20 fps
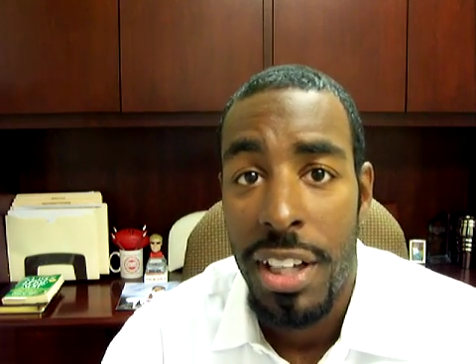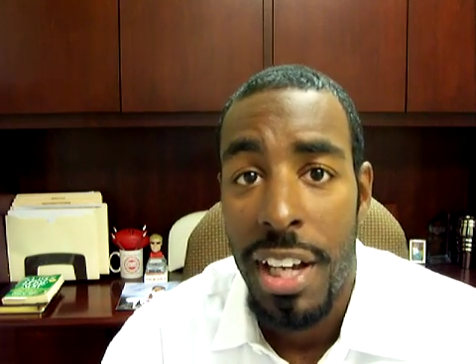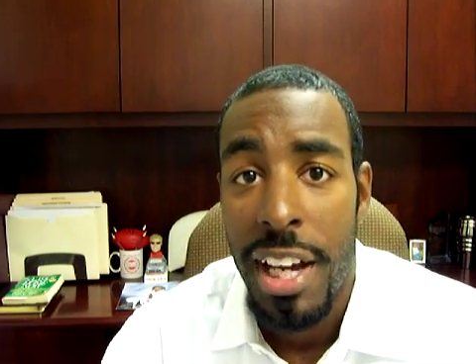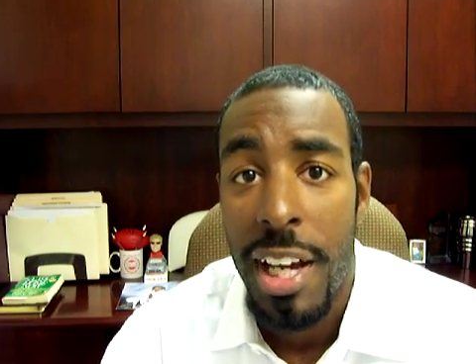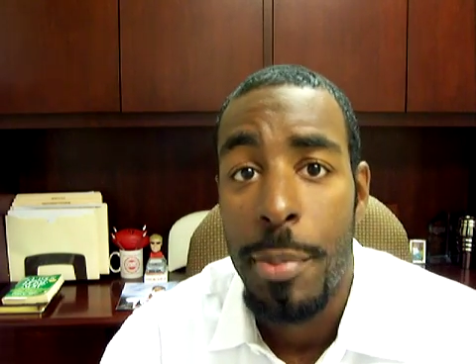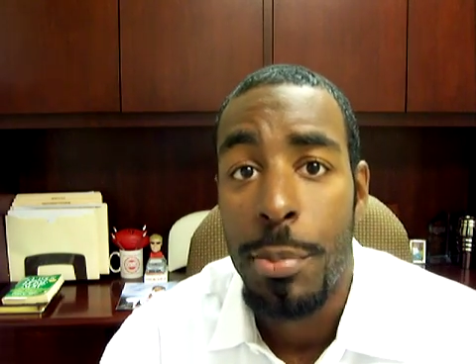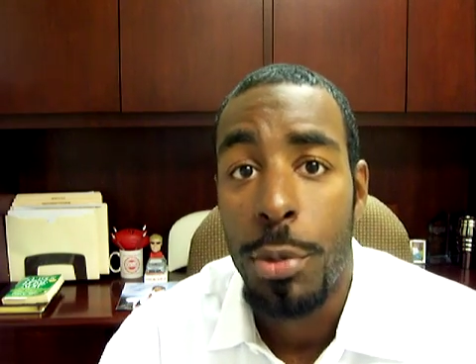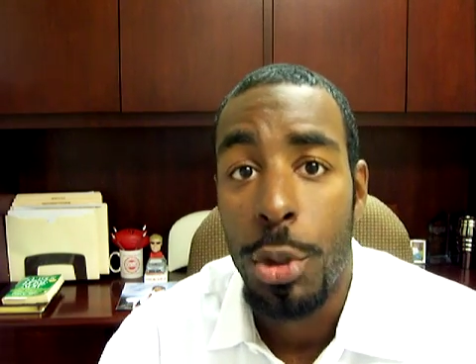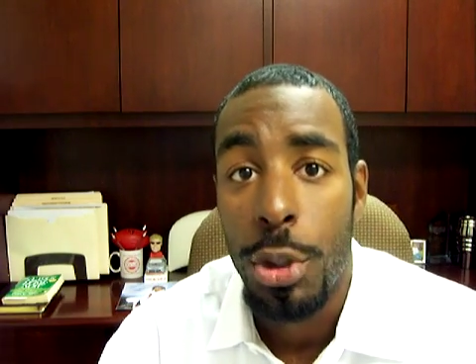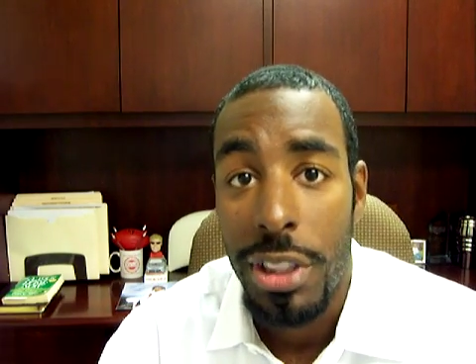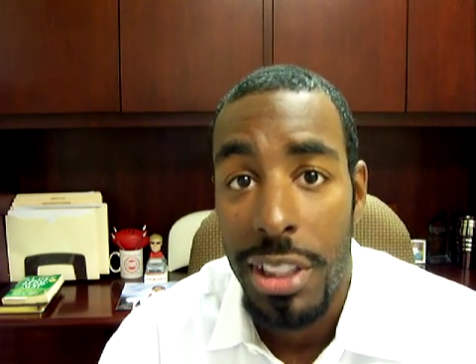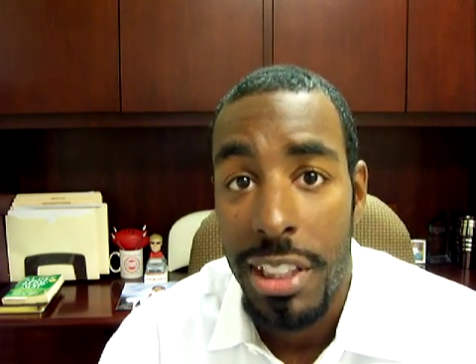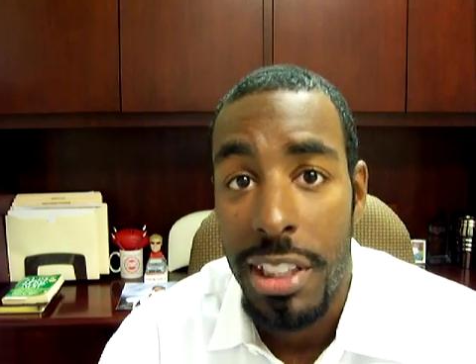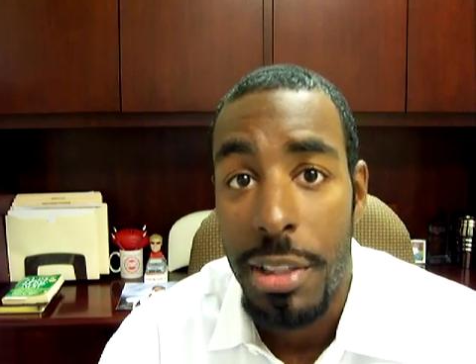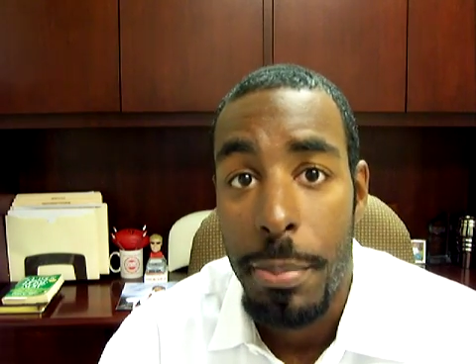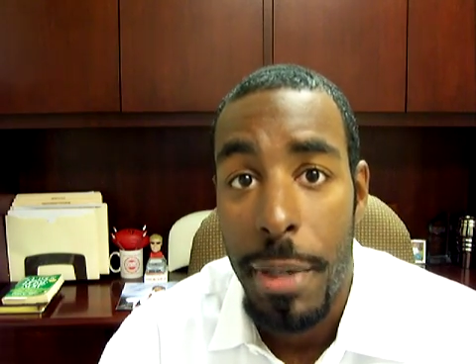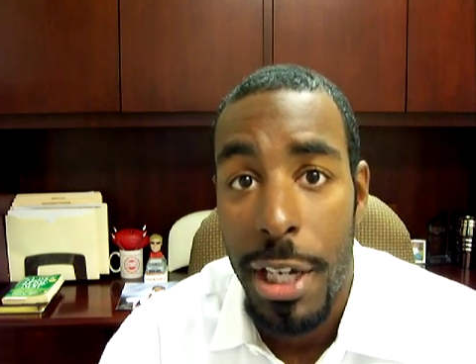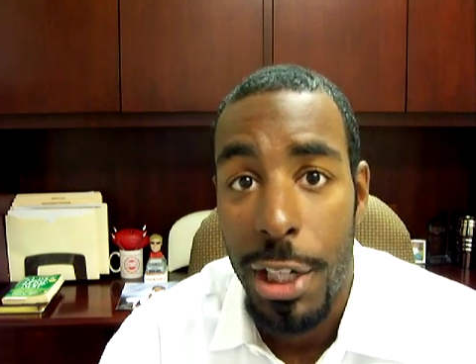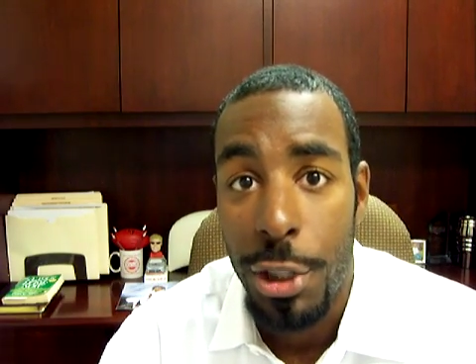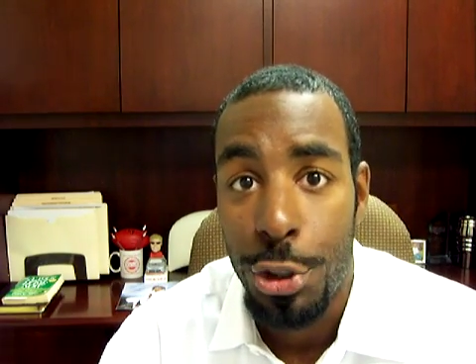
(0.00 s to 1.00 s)
I'm your league
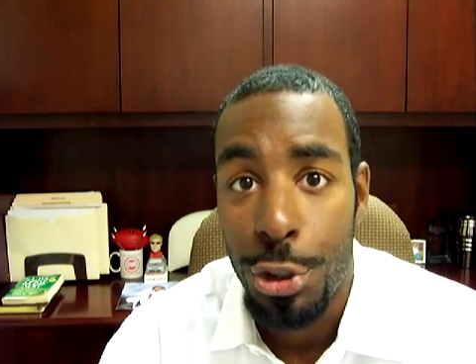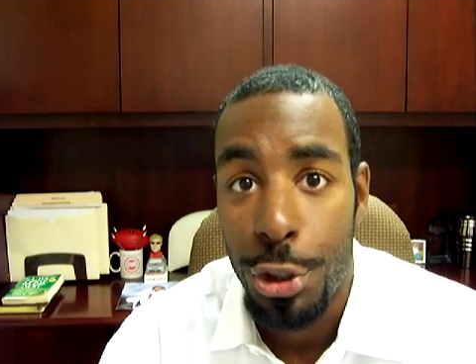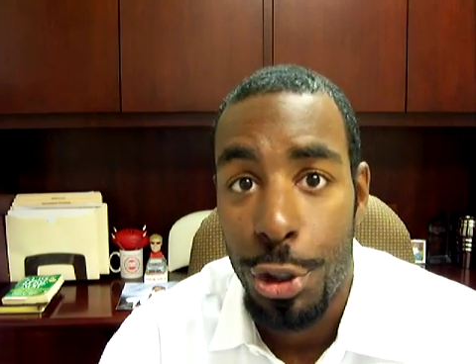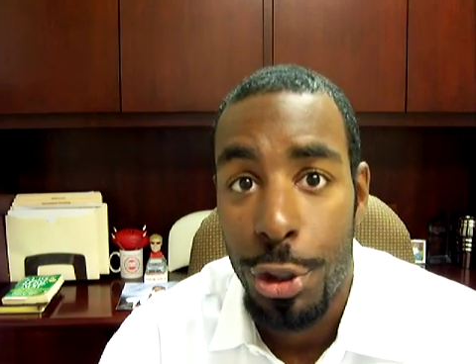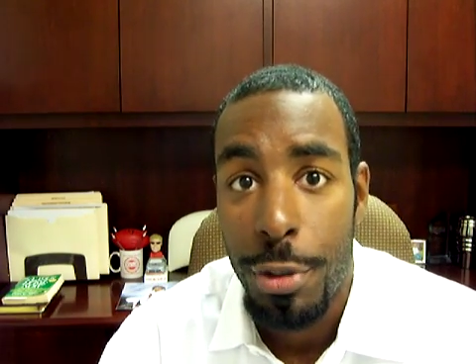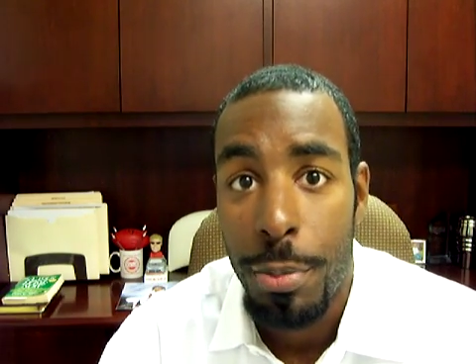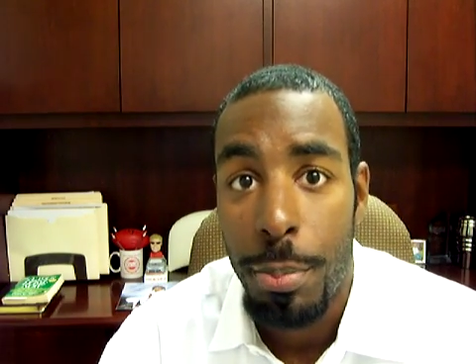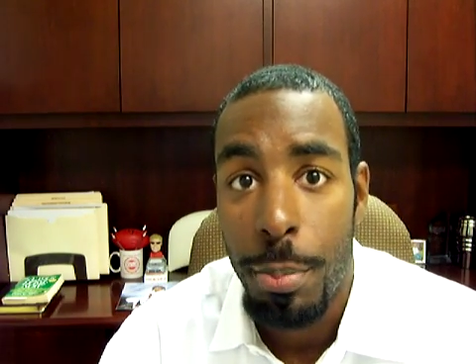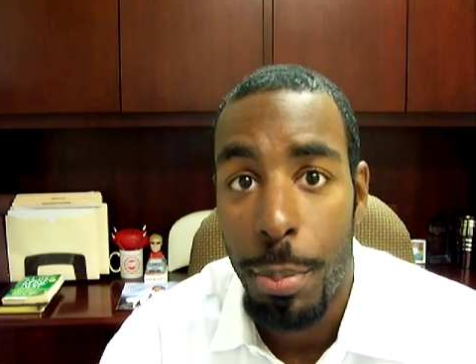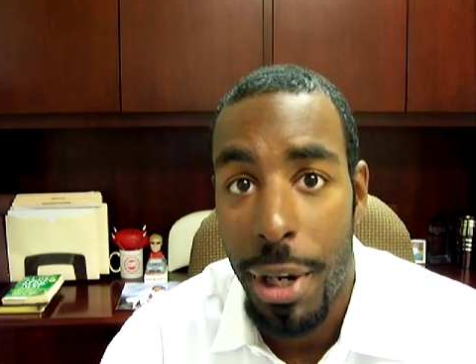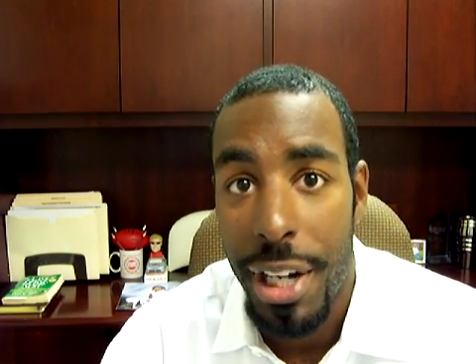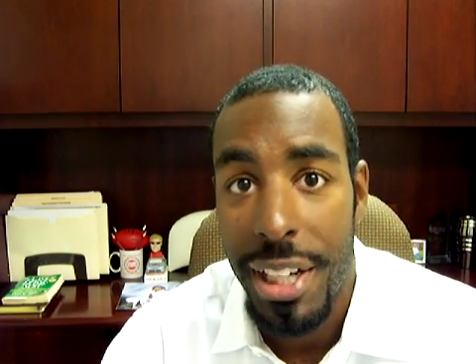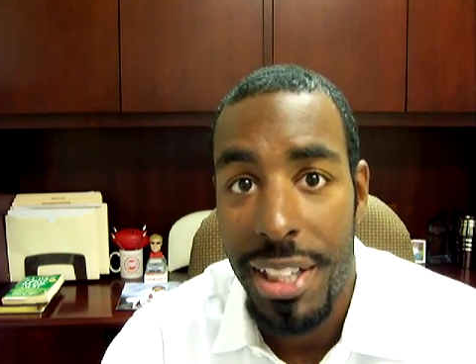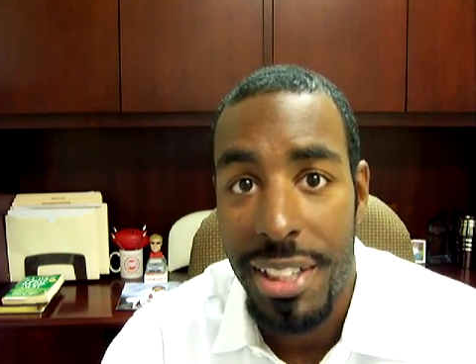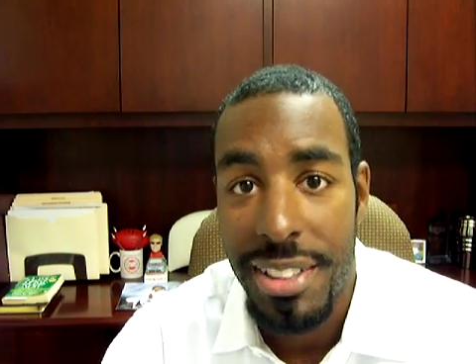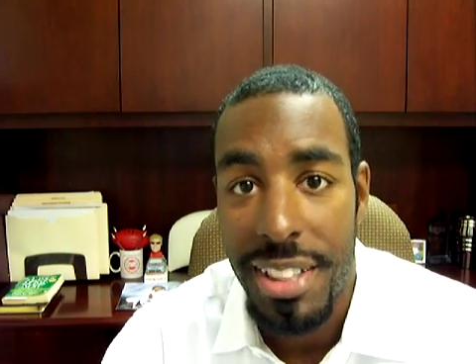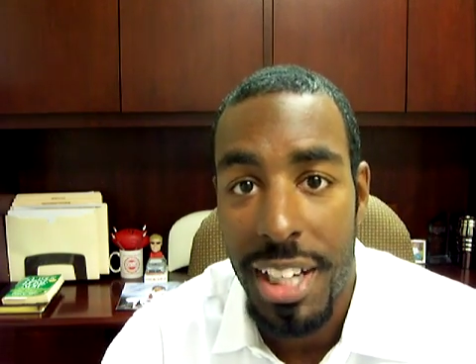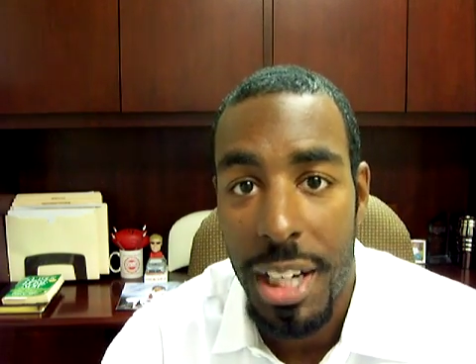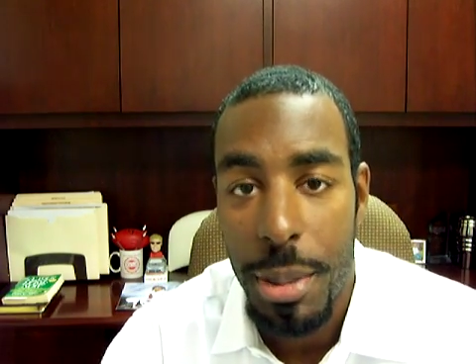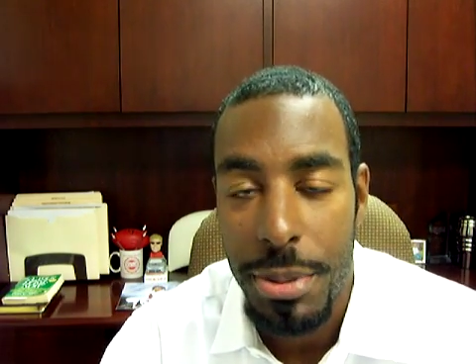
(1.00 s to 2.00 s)
manager,
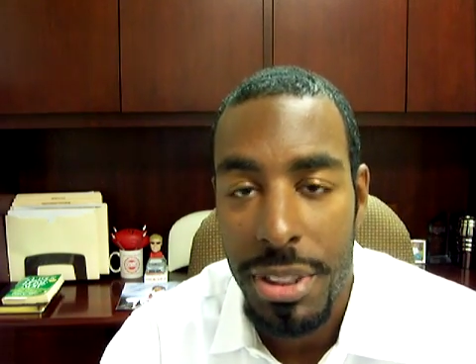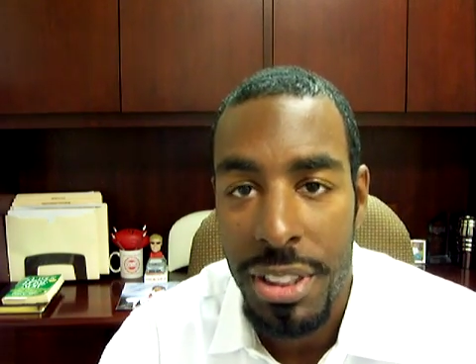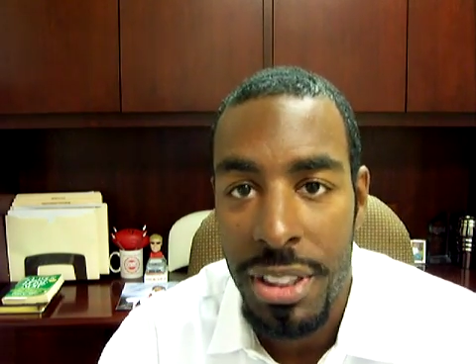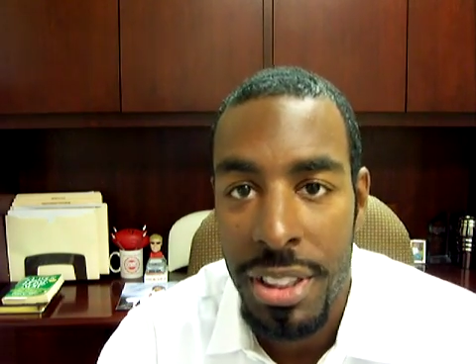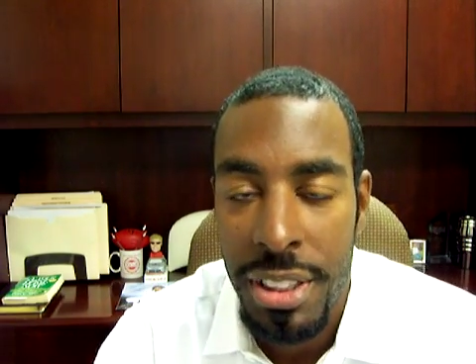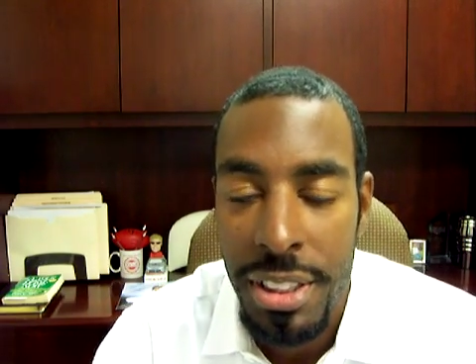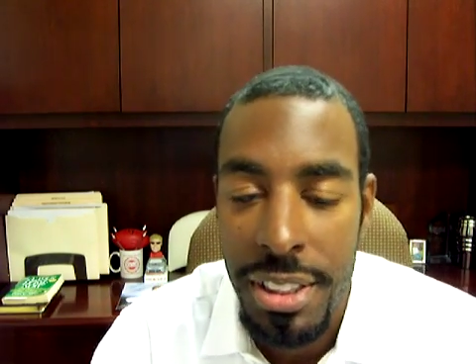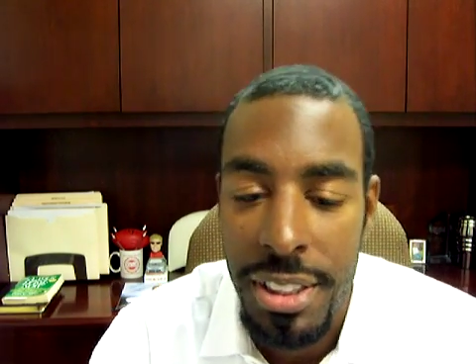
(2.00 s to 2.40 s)
Brandon Thompson.